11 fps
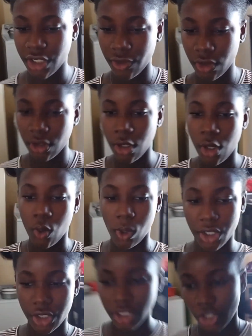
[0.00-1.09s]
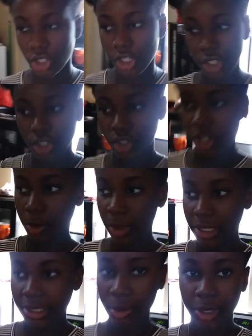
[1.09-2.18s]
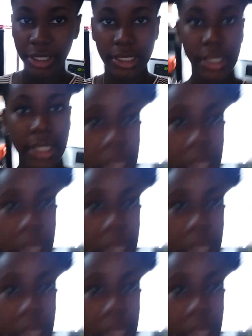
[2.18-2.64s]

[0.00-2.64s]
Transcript: just to wash dishes, straighten up a little bit.